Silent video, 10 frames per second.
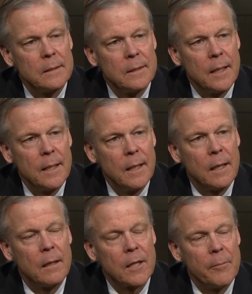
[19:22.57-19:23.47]
they
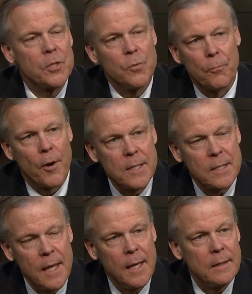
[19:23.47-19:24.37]
are coming to embrace
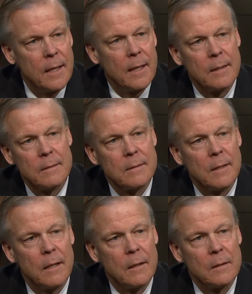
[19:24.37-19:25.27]
that and
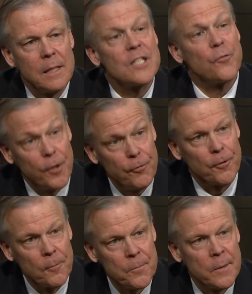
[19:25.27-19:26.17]
are less
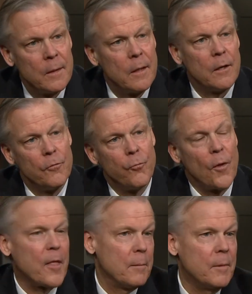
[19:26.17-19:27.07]
fearful of
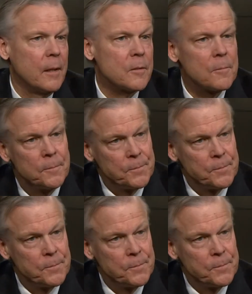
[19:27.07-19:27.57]
what that means.